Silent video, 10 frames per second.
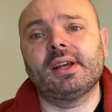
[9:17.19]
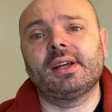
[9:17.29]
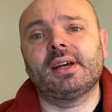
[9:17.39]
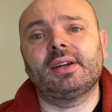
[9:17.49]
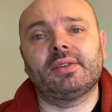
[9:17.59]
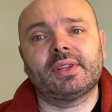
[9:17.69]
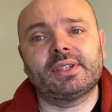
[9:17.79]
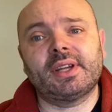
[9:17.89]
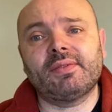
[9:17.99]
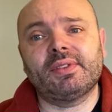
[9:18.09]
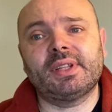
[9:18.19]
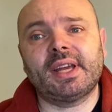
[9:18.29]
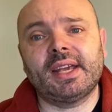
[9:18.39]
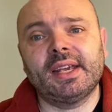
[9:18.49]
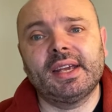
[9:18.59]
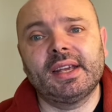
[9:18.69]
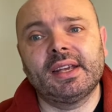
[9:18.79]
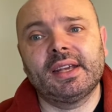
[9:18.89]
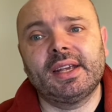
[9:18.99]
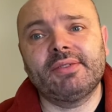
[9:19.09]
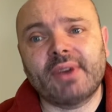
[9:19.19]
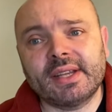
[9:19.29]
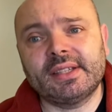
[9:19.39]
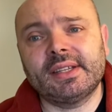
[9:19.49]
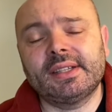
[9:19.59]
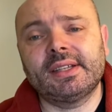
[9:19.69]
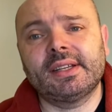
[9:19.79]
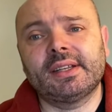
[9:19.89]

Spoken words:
and on the seventh day he rested